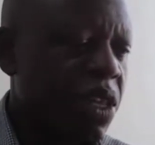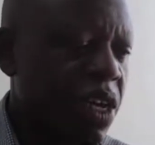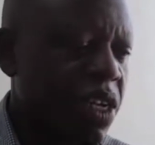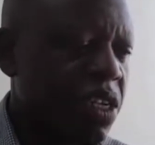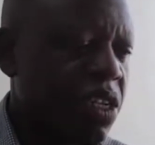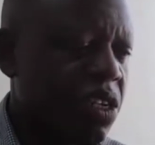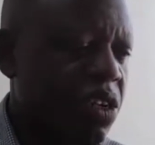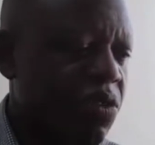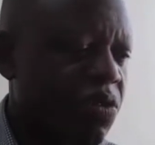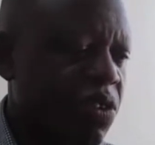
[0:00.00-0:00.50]

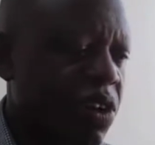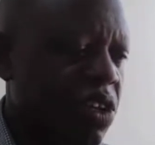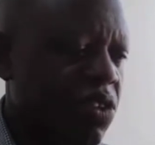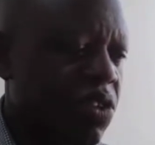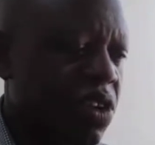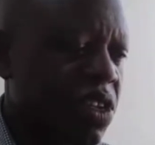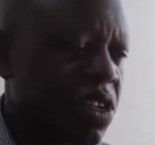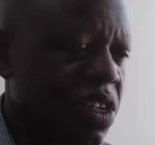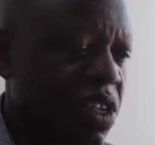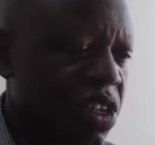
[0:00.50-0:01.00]
That is referred
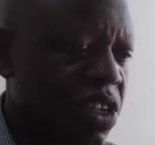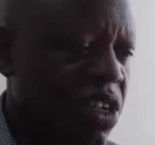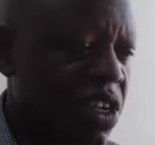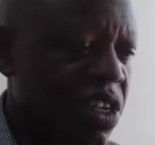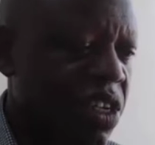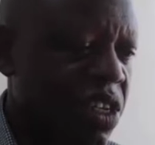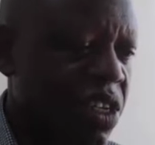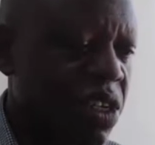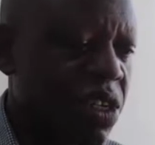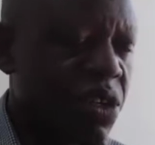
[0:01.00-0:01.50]
to as
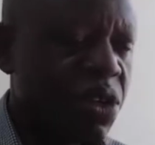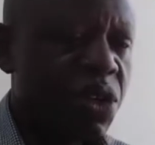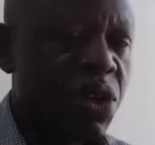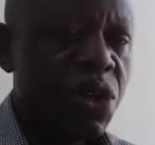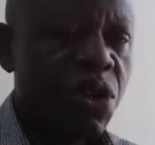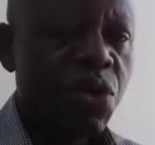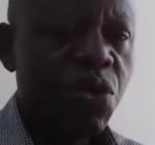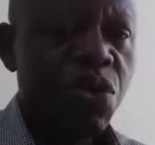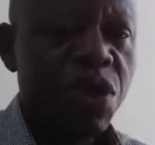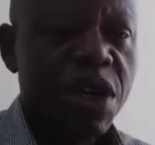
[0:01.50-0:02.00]
discounting.
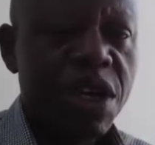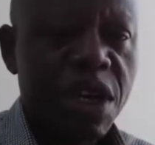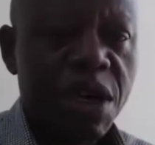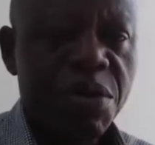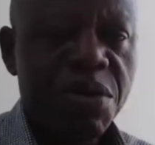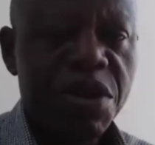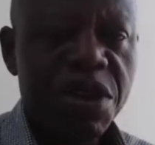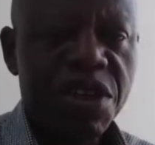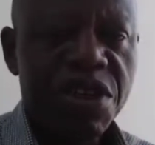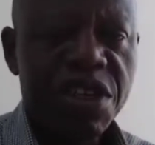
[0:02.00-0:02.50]
We
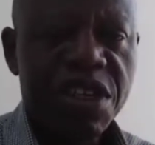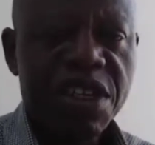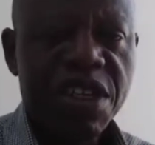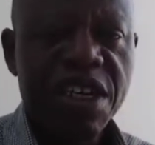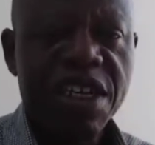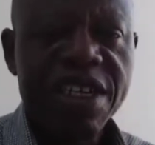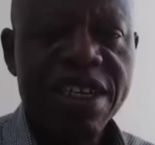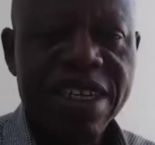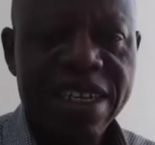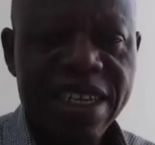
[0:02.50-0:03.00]
can be
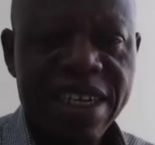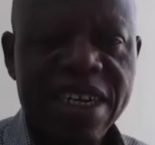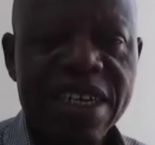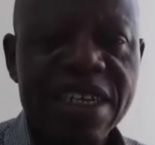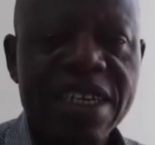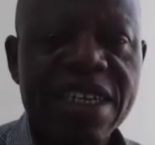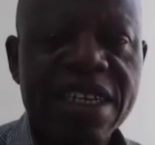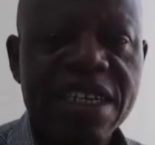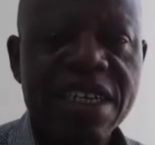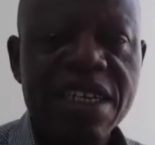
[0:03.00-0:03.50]
interested in
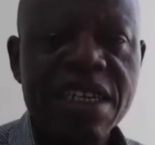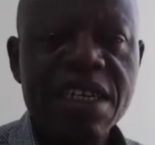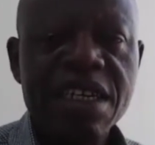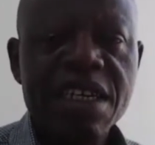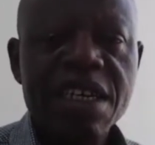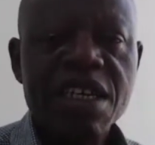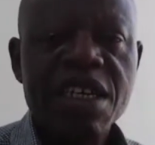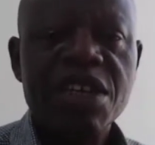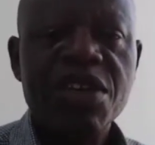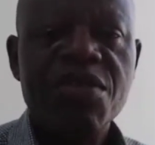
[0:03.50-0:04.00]
discounting
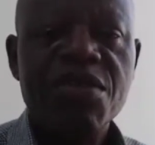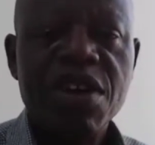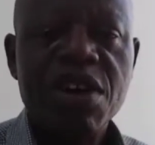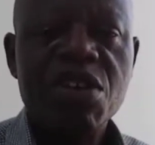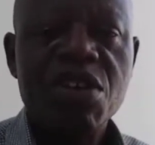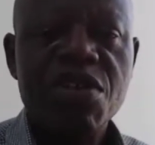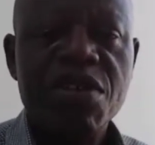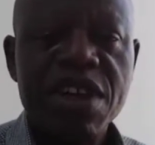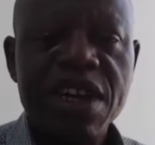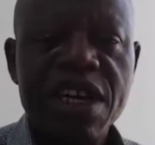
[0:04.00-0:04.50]
the
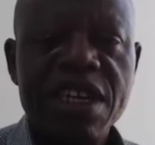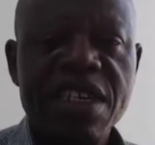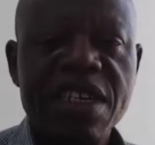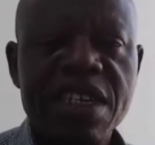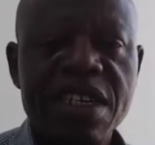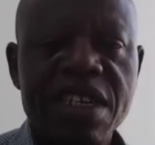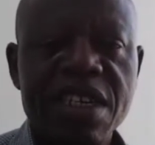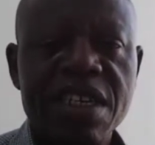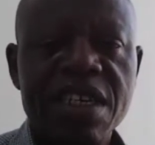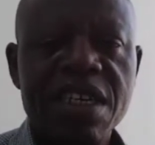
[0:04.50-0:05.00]
value of an
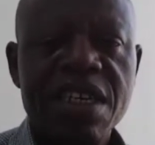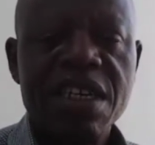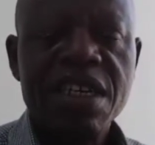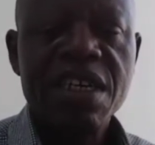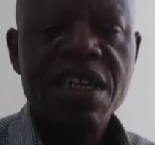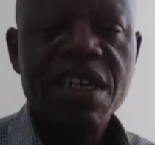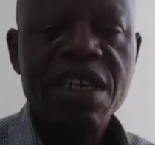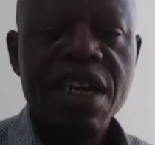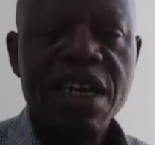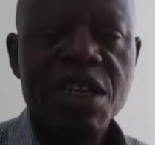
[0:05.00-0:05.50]
asset.
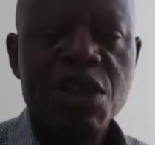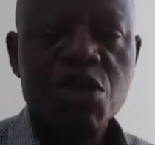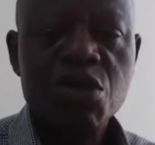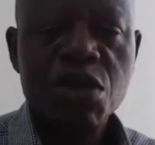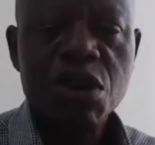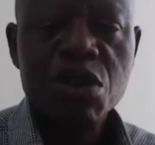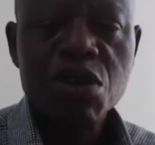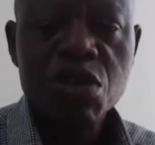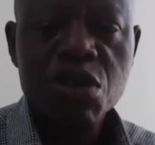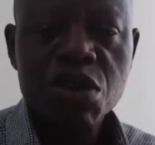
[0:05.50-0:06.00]
That is, we
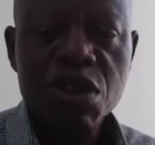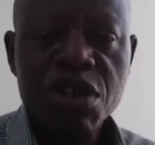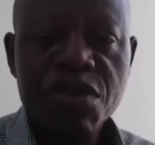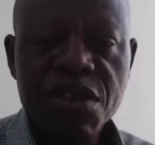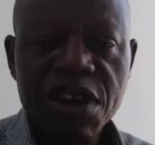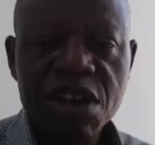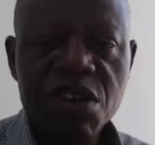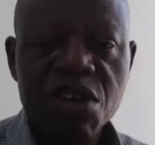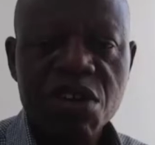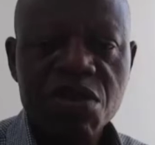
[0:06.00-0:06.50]
want to know the
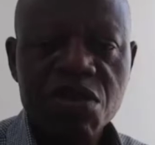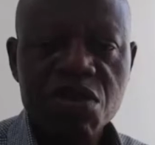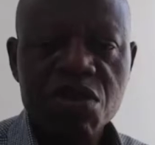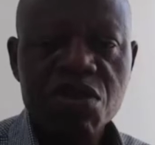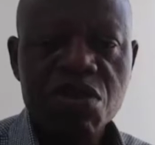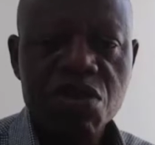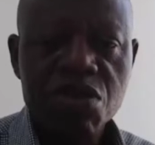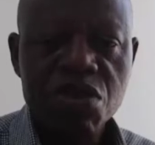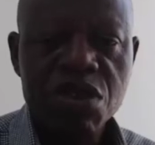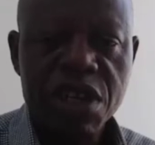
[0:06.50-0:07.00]
value of
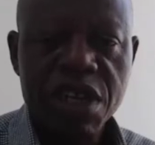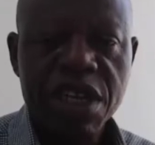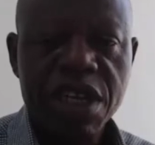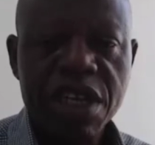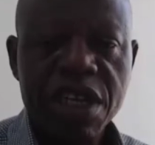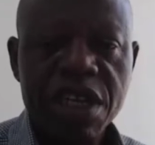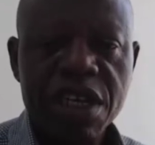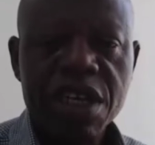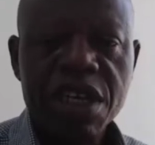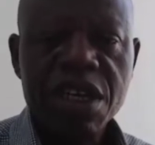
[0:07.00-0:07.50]

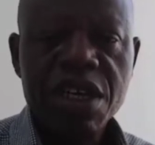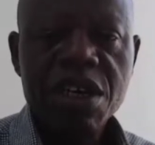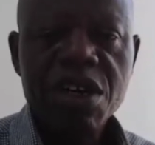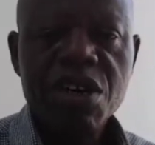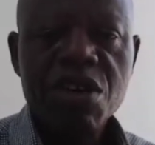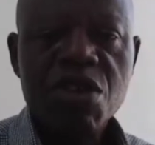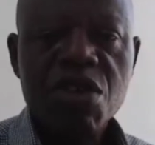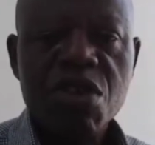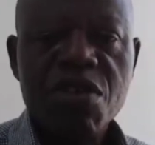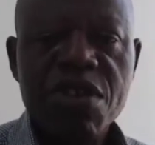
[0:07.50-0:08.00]
today
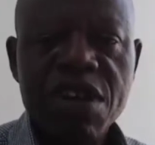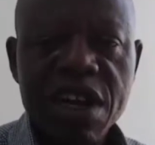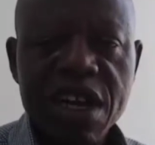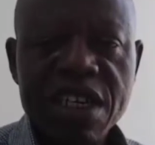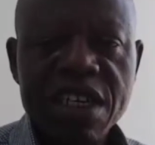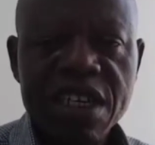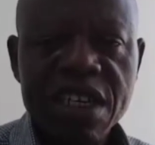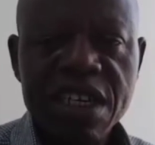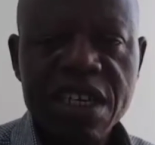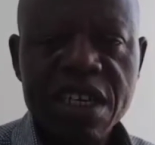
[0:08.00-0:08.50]
of an
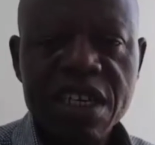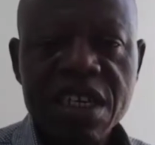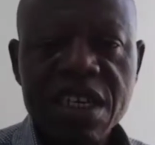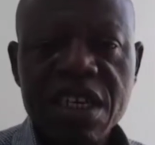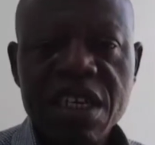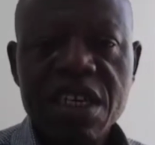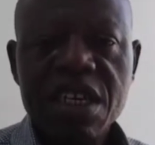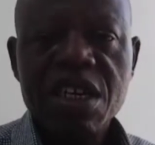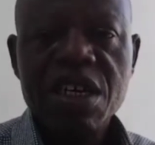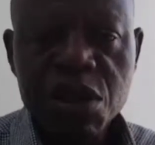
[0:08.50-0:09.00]
asset,
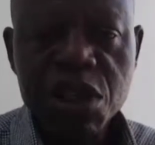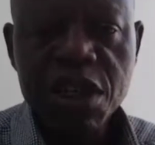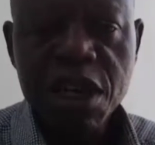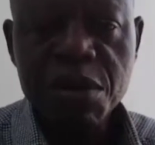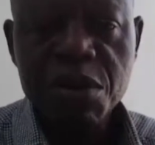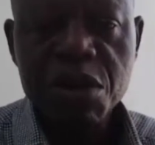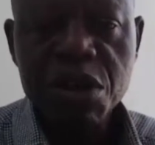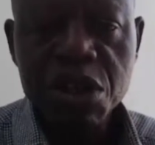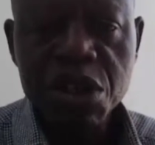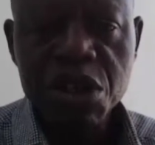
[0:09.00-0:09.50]
which
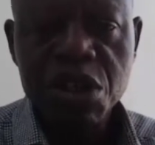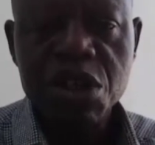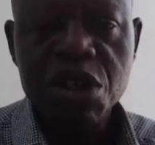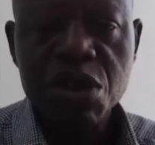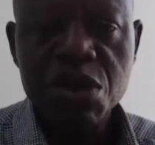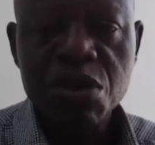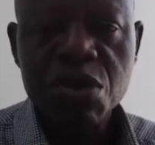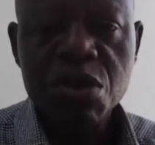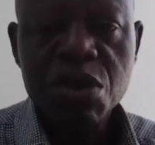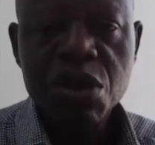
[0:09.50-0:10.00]
amount is
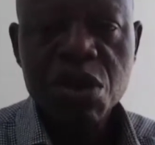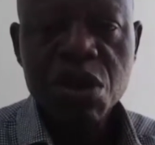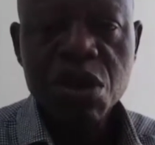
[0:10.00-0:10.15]
due